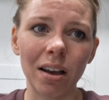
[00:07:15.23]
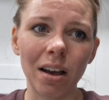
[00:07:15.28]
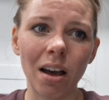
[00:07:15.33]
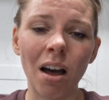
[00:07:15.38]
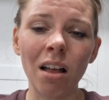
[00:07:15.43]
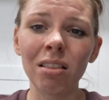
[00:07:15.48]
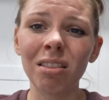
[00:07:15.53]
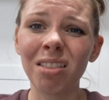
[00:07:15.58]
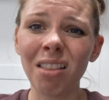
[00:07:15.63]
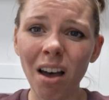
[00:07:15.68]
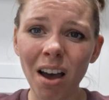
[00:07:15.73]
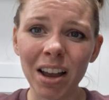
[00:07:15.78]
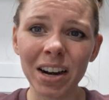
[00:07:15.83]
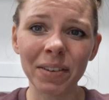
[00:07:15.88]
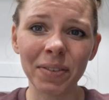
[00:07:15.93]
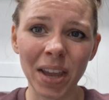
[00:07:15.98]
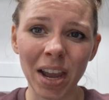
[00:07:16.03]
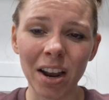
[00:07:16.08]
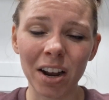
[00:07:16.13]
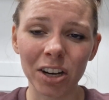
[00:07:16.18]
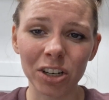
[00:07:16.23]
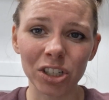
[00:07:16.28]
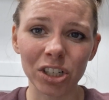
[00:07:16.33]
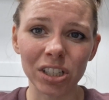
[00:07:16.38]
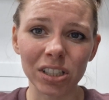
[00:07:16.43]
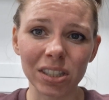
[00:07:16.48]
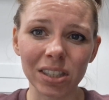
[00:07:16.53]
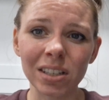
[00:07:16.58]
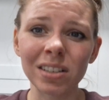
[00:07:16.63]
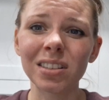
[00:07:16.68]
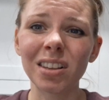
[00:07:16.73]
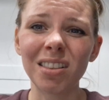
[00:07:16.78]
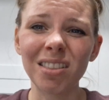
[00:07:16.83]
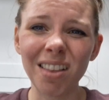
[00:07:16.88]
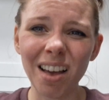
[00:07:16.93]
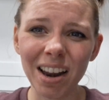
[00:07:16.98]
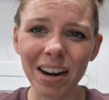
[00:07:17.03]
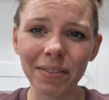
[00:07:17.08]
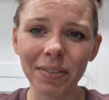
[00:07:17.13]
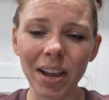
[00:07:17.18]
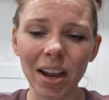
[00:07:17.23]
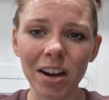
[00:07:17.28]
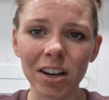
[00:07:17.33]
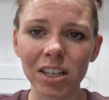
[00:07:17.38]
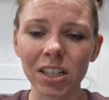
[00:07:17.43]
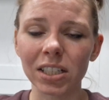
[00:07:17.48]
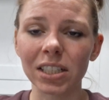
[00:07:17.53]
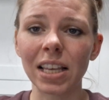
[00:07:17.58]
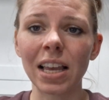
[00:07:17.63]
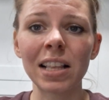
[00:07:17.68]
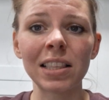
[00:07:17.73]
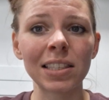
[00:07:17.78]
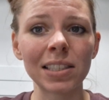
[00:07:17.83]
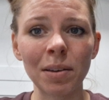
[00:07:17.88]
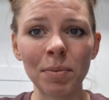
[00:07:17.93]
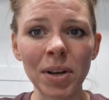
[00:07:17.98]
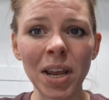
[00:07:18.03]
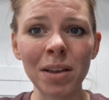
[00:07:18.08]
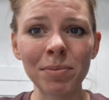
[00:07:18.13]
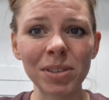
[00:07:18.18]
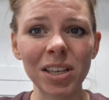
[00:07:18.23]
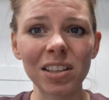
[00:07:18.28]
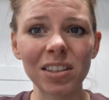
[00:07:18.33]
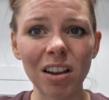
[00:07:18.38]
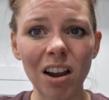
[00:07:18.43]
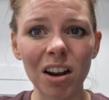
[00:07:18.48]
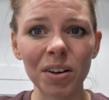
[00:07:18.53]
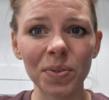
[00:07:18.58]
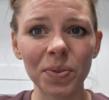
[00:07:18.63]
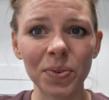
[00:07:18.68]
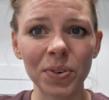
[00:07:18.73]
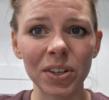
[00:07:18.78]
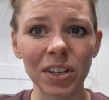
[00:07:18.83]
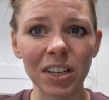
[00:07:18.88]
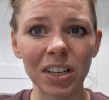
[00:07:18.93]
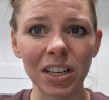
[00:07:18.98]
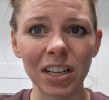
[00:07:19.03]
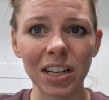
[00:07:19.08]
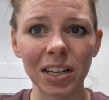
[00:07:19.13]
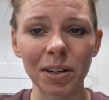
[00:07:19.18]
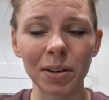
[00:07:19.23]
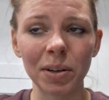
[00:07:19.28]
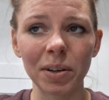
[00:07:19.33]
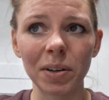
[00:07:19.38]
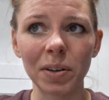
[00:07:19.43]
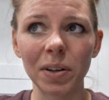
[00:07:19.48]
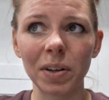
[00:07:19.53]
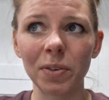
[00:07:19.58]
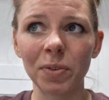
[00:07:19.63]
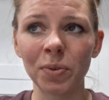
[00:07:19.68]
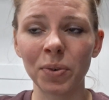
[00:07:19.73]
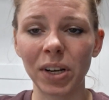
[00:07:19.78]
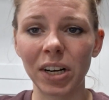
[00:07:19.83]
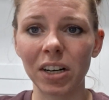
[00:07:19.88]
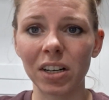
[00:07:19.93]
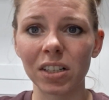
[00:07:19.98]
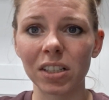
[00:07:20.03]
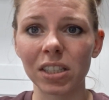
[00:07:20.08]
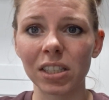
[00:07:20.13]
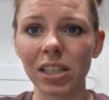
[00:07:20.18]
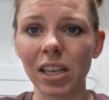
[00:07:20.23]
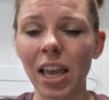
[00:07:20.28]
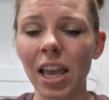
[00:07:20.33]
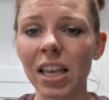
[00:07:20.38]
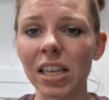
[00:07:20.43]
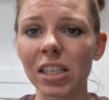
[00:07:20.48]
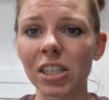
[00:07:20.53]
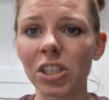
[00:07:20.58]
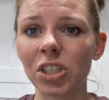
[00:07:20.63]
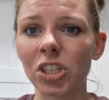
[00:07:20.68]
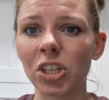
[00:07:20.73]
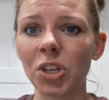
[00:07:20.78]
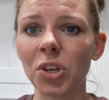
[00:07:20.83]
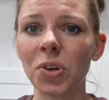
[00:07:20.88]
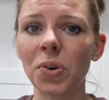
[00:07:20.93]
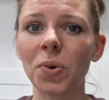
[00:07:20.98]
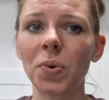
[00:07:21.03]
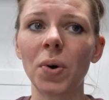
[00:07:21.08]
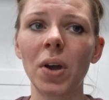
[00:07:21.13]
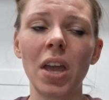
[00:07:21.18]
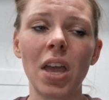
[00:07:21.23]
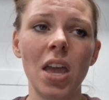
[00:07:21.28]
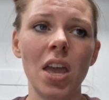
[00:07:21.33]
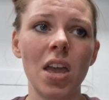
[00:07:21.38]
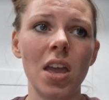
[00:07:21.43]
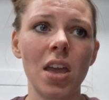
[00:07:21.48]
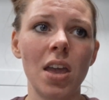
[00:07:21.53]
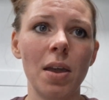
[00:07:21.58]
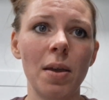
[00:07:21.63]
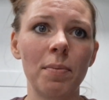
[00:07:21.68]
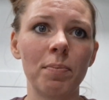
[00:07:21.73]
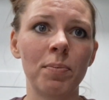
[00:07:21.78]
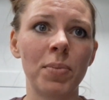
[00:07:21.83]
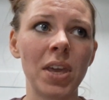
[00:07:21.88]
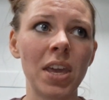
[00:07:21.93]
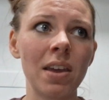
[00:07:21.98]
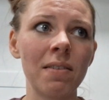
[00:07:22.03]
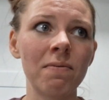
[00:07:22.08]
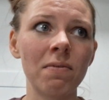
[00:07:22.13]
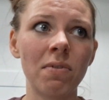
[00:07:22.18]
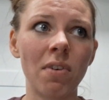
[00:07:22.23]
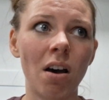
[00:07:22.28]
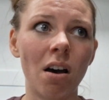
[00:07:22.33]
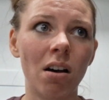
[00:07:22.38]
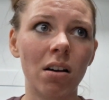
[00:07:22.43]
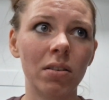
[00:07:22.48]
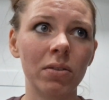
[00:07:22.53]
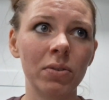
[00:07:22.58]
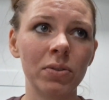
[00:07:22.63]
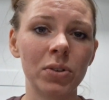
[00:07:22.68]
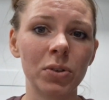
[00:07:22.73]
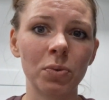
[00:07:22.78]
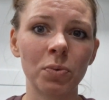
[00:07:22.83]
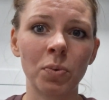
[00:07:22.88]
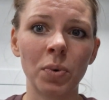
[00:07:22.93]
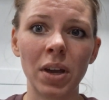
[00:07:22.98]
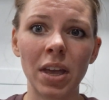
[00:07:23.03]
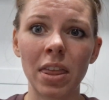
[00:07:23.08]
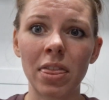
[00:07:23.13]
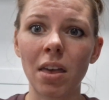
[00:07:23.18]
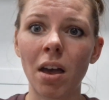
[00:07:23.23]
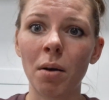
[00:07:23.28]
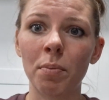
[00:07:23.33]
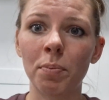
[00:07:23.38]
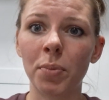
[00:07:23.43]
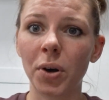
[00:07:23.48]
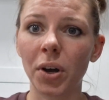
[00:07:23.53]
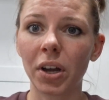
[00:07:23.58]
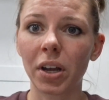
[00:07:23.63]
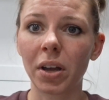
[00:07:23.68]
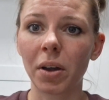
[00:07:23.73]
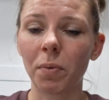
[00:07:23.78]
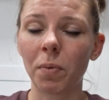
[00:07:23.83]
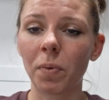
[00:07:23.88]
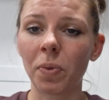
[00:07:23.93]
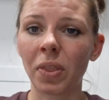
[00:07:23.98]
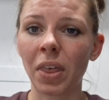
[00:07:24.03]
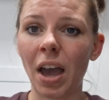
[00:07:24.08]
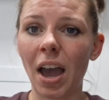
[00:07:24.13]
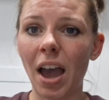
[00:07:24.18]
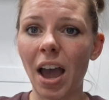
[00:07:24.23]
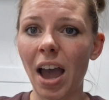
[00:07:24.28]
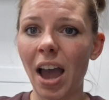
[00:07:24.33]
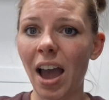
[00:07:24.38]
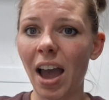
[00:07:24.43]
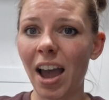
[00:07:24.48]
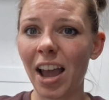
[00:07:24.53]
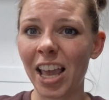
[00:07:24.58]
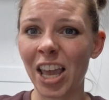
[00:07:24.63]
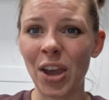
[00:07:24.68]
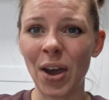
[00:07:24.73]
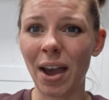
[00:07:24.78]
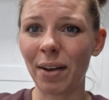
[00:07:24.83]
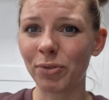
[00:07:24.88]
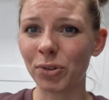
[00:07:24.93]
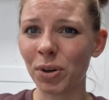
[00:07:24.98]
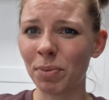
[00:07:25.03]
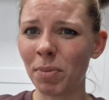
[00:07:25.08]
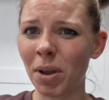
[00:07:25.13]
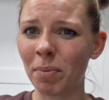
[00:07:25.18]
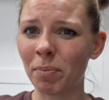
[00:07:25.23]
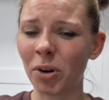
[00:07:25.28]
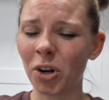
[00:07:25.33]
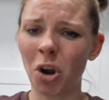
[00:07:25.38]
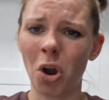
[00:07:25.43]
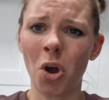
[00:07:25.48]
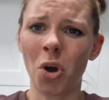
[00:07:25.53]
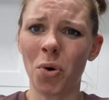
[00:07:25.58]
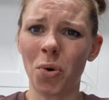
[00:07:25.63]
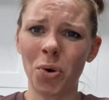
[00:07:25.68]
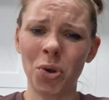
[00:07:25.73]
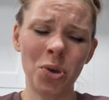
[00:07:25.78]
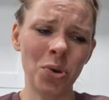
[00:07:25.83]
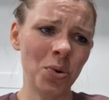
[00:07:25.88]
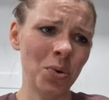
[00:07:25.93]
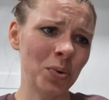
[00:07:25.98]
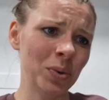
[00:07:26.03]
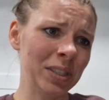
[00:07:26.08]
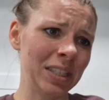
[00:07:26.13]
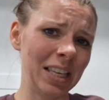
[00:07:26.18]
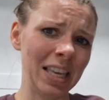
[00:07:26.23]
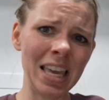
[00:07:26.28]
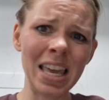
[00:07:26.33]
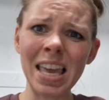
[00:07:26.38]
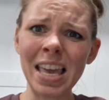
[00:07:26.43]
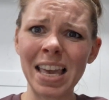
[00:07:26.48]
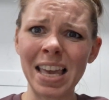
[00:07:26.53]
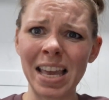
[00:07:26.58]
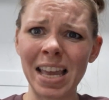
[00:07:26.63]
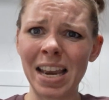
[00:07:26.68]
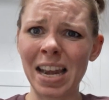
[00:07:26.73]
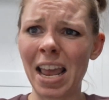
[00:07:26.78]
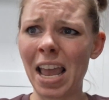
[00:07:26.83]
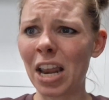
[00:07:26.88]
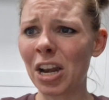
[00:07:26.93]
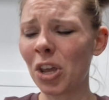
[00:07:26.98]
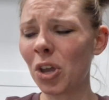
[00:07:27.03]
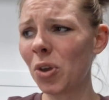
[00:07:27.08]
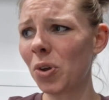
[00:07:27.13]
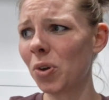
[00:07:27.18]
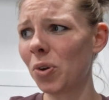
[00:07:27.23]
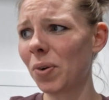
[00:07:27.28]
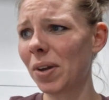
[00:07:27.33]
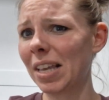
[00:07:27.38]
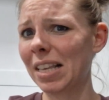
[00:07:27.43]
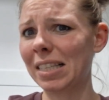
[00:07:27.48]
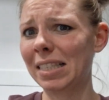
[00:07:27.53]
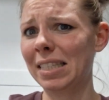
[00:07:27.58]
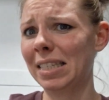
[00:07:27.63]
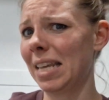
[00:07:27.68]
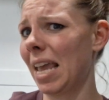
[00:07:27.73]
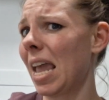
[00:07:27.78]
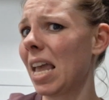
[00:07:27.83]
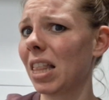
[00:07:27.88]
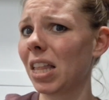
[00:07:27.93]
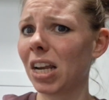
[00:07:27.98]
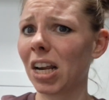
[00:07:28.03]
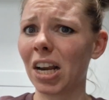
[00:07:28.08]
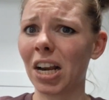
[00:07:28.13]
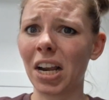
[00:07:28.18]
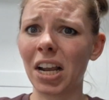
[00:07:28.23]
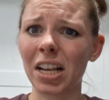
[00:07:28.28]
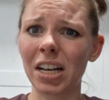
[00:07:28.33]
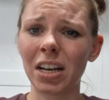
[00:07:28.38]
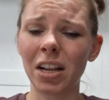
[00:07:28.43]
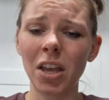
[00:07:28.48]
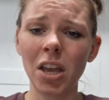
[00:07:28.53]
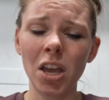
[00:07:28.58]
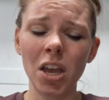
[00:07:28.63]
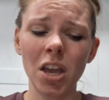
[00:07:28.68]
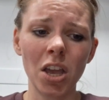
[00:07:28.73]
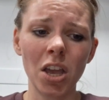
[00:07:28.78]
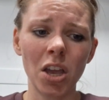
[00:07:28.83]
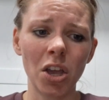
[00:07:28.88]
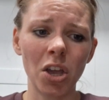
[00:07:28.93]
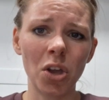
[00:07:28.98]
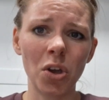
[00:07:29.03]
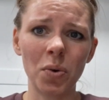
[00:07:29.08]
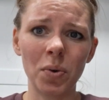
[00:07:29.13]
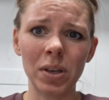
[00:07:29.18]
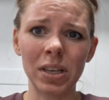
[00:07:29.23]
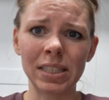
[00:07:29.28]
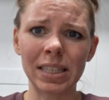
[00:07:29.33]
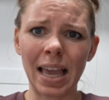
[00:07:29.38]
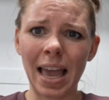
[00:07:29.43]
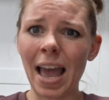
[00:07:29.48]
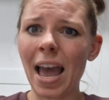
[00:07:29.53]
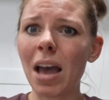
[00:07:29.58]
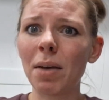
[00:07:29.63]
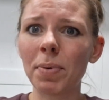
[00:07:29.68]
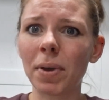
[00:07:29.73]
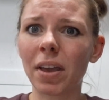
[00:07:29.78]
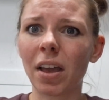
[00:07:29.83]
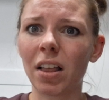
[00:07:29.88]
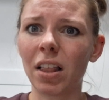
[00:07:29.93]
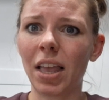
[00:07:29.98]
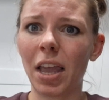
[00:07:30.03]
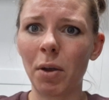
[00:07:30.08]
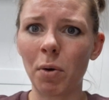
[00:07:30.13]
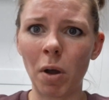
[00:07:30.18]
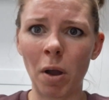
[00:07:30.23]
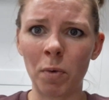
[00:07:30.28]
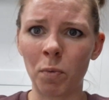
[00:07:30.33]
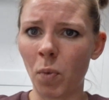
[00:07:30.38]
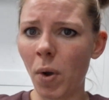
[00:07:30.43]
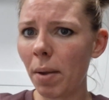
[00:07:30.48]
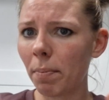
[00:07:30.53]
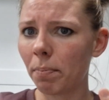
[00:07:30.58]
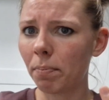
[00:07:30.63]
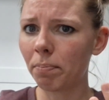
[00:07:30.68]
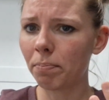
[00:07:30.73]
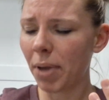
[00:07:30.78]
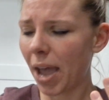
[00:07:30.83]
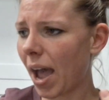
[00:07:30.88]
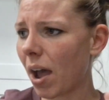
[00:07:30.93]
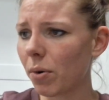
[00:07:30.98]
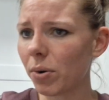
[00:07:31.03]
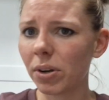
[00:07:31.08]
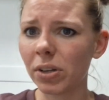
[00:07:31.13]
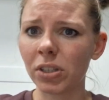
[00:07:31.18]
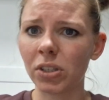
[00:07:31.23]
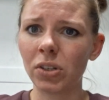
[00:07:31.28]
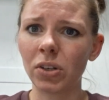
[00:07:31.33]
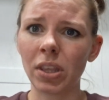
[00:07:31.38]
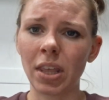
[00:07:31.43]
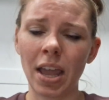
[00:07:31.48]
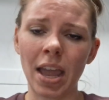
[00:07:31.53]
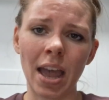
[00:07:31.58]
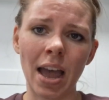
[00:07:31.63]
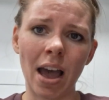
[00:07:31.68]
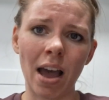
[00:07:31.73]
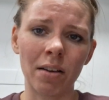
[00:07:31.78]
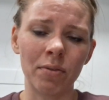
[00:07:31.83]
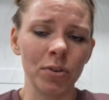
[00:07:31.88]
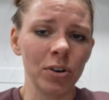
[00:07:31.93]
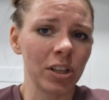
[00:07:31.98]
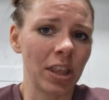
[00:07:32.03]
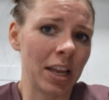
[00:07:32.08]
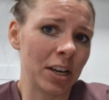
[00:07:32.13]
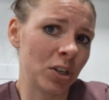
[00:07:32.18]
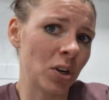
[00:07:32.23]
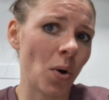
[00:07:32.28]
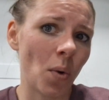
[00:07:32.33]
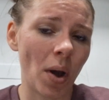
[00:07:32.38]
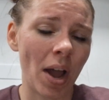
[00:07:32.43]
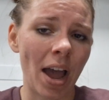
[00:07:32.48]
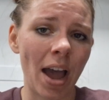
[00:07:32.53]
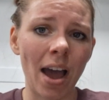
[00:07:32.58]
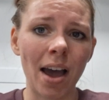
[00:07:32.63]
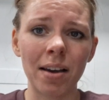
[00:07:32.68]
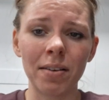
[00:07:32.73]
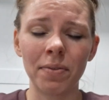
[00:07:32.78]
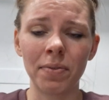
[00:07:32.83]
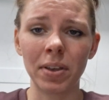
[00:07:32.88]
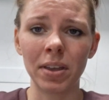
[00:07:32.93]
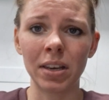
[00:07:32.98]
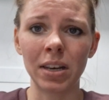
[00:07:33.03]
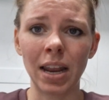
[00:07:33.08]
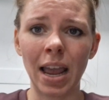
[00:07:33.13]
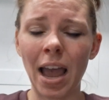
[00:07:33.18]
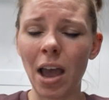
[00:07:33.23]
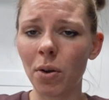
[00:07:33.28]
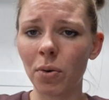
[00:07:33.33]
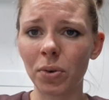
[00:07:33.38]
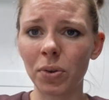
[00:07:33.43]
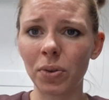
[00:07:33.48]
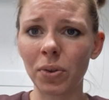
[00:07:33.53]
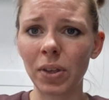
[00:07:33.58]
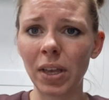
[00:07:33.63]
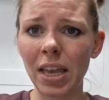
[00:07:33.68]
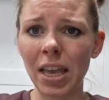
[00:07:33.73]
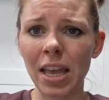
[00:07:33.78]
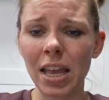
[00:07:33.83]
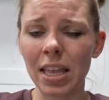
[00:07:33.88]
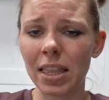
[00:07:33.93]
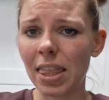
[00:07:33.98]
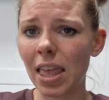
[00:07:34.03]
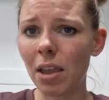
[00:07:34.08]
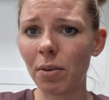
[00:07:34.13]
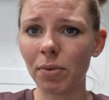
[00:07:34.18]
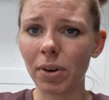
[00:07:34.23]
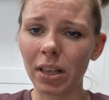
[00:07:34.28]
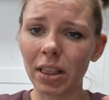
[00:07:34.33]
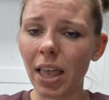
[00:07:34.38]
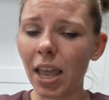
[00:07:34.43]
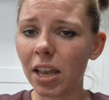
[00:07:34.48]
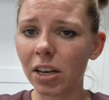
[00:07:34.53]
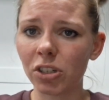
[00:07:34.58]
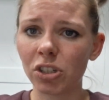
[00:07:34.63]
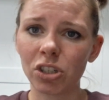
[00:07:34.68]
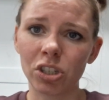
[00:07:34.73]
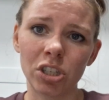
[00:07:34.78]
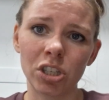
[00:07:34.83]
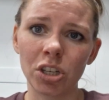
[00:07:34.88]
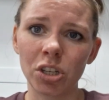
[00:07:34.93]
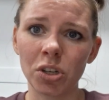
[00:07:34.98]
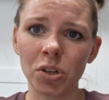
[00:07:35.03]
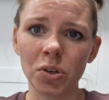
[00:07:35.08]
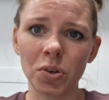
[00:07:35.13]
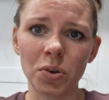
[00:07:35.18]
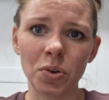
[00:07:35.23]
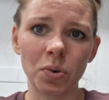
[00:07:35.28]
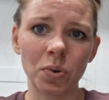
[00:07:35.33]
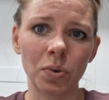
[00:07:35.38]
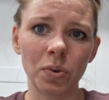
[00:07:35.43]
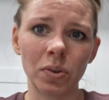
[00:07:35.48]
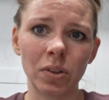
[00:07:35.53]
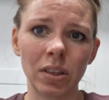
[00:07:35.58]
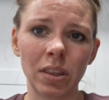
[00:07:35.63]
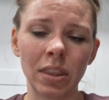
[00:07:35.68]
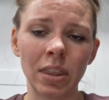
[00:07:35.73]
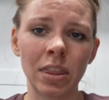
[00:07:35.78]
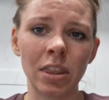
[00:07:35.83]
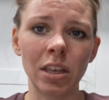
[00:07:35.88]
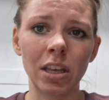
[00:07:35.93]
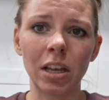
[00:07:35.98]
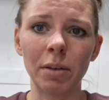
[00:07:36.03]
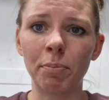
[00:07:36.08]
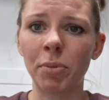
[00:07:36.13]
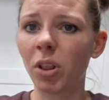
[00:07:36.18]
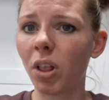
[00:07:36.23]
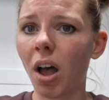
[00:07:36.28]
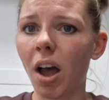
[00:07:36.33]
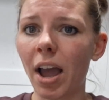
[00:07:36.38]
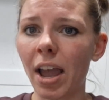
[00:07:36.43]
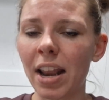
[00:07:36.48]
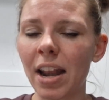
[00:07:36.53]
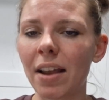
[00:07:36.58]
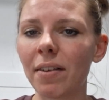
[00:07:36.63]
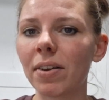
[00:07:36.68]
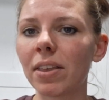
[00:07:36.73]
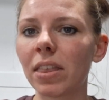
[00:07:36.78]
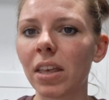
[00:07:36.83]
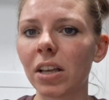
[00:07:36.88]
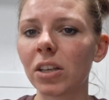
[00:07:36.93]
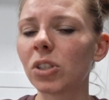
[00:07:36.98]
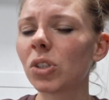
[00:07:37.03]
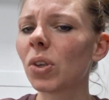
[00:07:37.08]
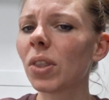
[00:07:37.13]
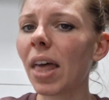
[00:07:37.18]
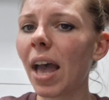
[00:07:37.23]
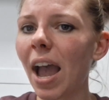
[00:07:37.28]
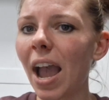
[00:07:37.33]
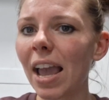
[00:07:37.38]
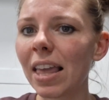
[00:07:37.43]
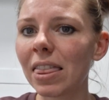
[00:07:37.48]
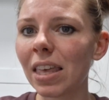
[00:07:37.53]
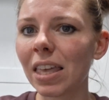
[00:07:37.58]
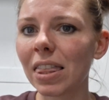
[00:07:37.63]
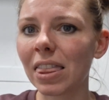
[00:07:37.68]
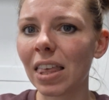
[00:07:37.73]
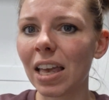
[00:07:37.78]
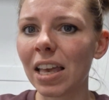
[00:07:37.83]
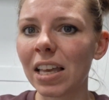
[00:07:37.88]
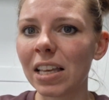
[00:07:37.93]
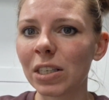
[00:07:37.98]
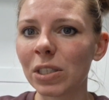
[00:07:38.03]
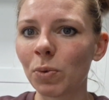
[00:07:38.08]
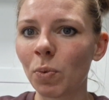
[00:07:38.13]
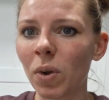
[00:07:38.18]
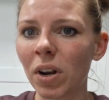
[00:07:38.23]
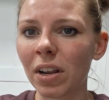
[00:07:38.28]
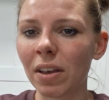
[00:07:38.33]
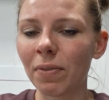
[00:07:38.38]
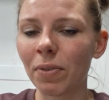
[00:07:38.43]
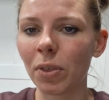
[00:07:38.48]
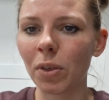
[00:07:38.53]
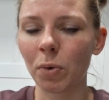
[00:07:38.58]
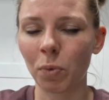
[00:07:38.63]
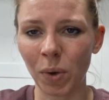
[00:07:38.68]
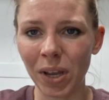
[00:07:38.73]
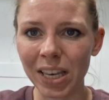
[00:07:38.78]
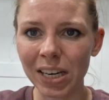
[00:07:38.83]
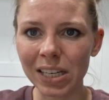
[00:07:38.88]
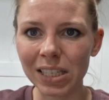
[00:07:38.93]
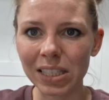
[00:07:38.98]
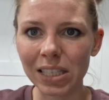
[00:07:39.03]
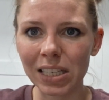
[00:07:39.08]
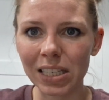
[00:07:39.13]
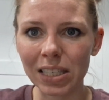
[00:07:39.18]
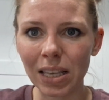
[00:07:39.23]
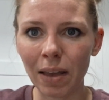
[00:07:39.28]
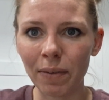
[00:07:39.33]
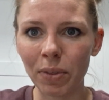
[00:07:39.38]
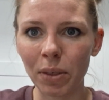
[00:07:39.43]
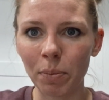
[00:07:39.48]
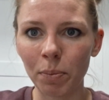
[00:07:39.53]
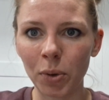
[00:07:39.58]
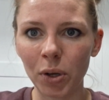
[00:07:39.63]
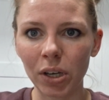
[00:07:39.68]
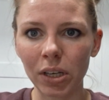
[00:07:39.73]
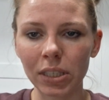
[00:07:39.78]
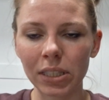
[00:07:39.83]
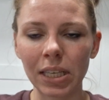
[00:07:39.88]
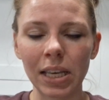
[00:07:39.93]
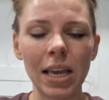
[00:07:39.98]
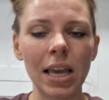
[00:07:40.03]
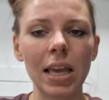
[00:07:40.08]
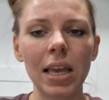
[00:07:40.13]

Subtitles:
a lot of characters. And sometimes that's hard for readers, is to be involved with a book that you have to remember, oh, who's Ian and who is Taylor and who is Abigail, like, and what powers do they have or they don't have, and how do they relate to the plot and everything. So that, I think, that is one of the weaknesses of the books,